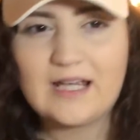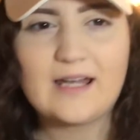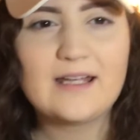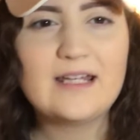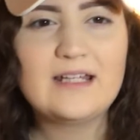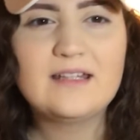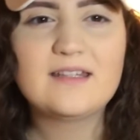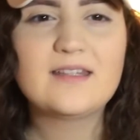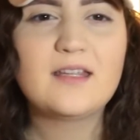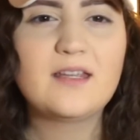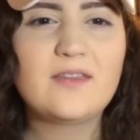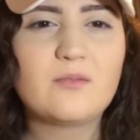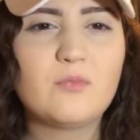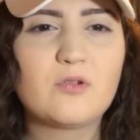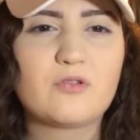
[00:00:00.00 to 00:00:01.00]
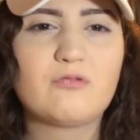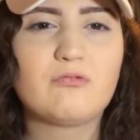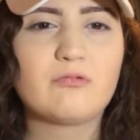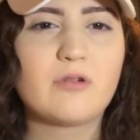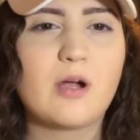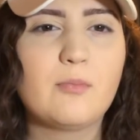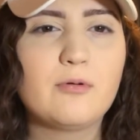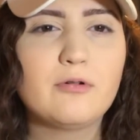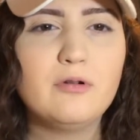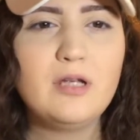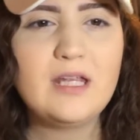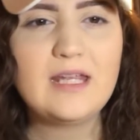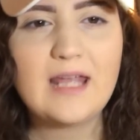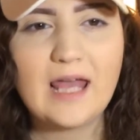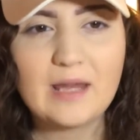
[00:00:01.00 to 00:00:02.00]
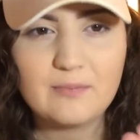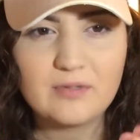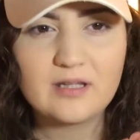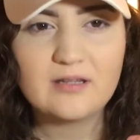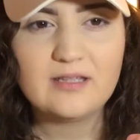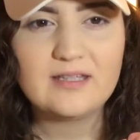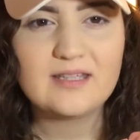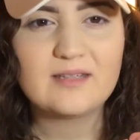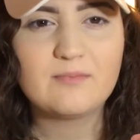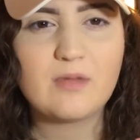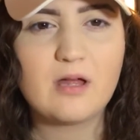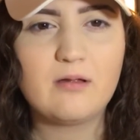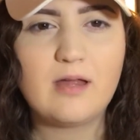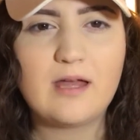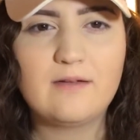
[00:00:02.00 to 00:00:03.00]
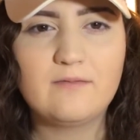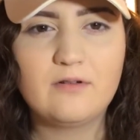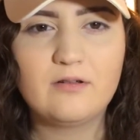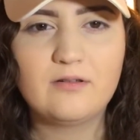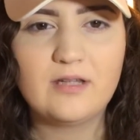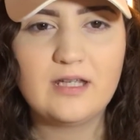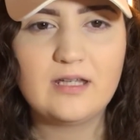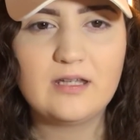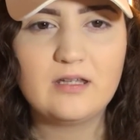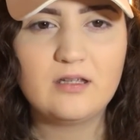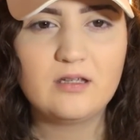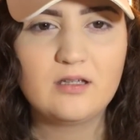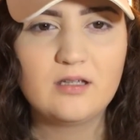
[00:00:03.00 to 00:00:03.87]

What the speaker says: Yeah, it is like the most rubbery, chemically smell ever. Like